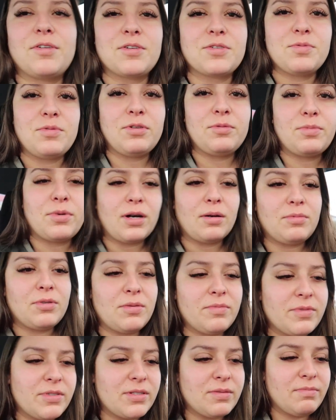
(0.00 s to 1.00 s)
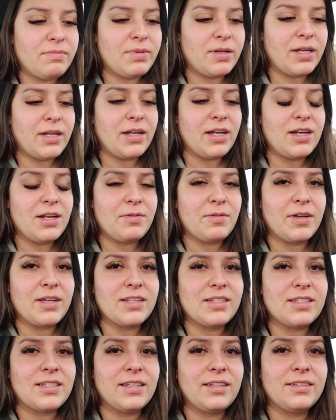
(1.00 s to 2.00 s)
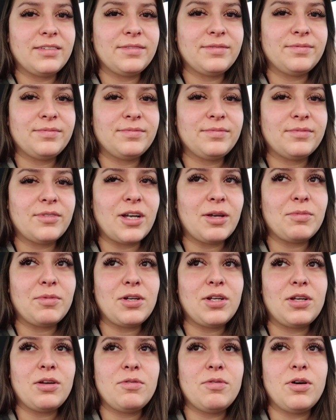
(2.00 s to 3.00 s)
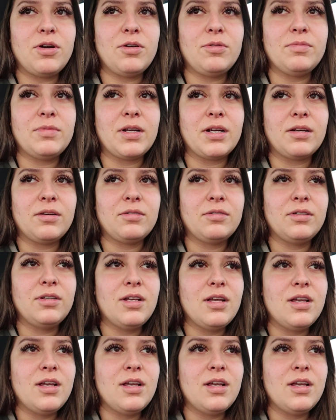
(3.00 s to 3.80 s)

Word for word: first world problems. But anyways, I'm gonna go home now.